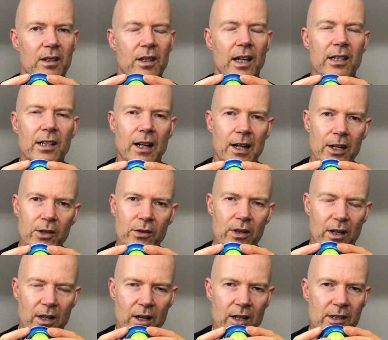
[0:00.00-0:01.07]
and include
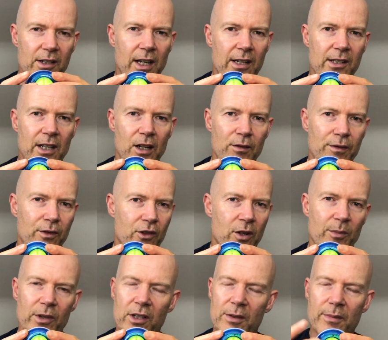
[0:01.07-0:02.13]
a contact telephone
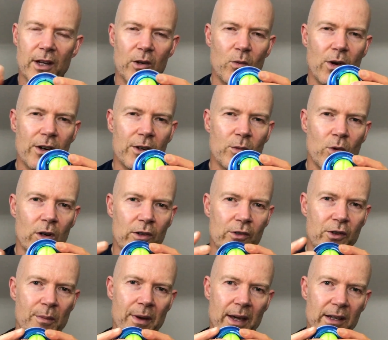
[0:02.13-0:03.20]
number. It doesn't matter where in the world
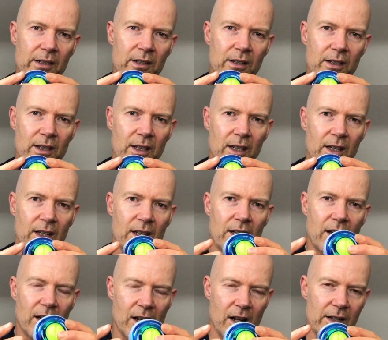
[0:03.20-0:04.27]
you're based.
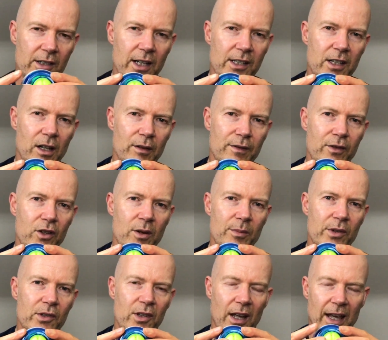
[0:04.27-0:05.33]
A contact telephone
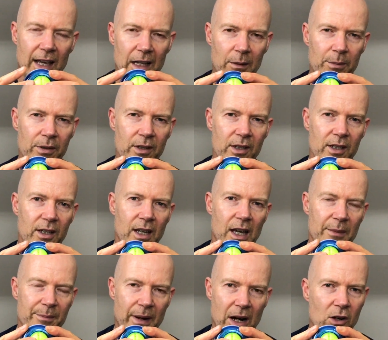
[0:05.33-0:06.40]
number to
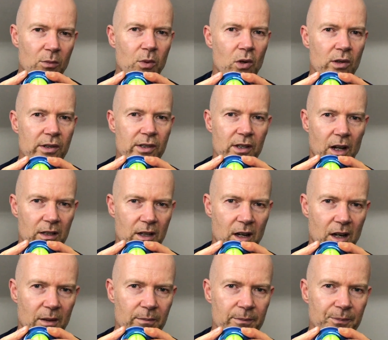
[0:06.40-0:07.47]

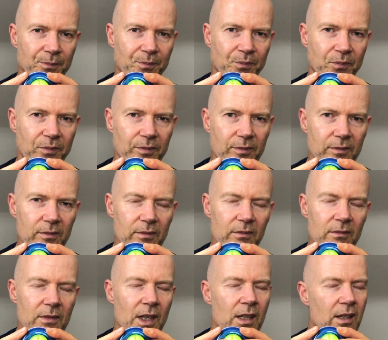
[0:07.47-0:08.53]
help@powerballs.com.
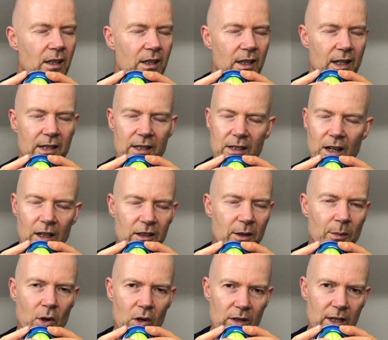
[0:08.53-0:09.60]
It's not the
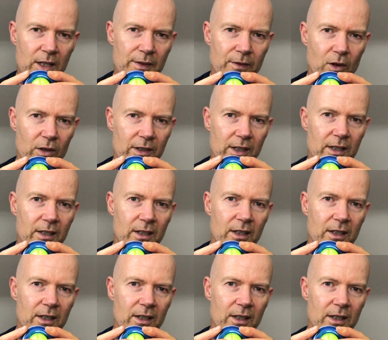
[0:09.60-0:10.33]
ball that's faulty,